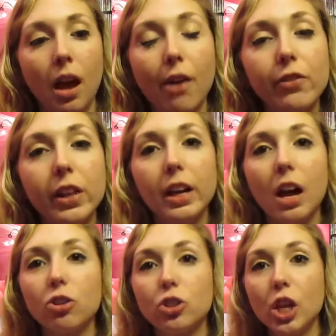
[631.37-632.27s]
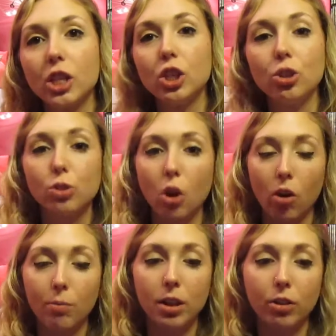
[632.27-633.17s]
I feel like I'll just use
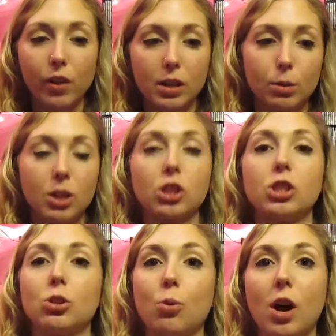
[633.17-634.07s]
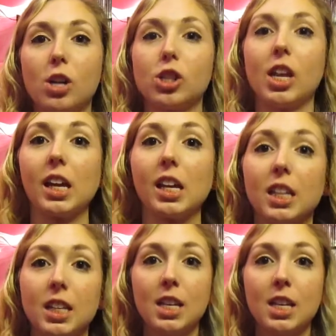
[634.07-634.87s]
all my other face washes to wash like